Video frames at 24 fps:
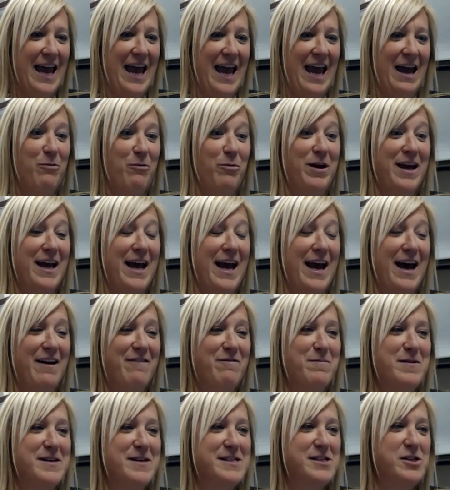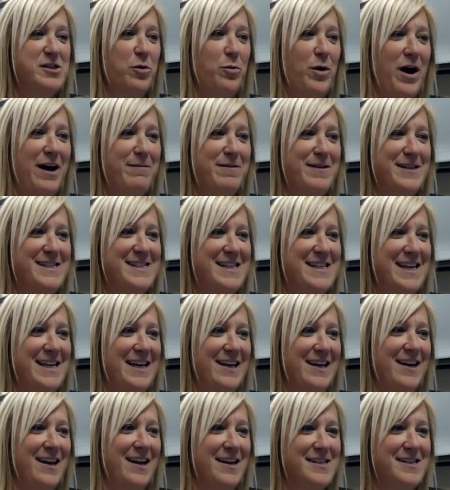And we have Mr.
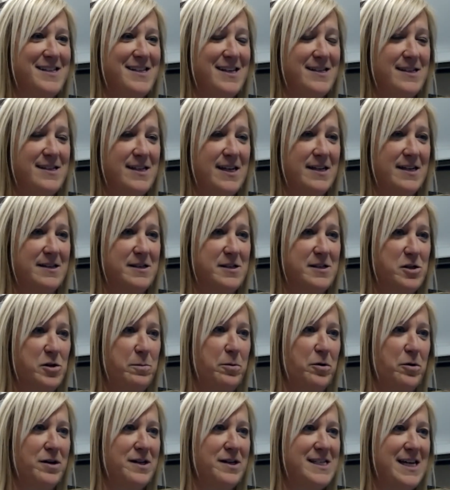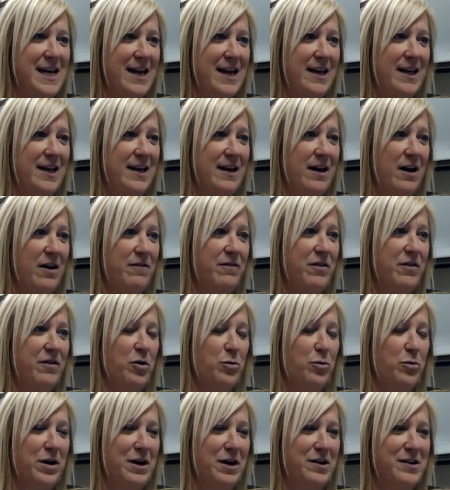Robinson, Assistant Superintendent of
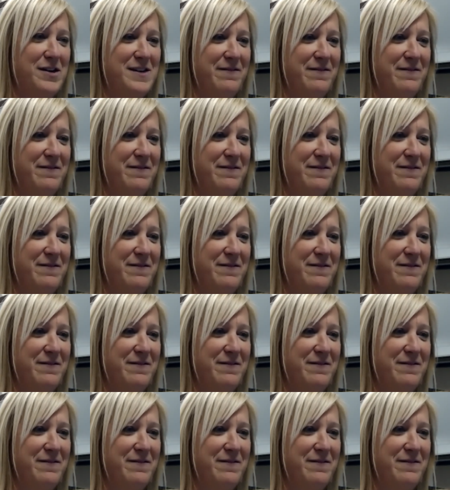Career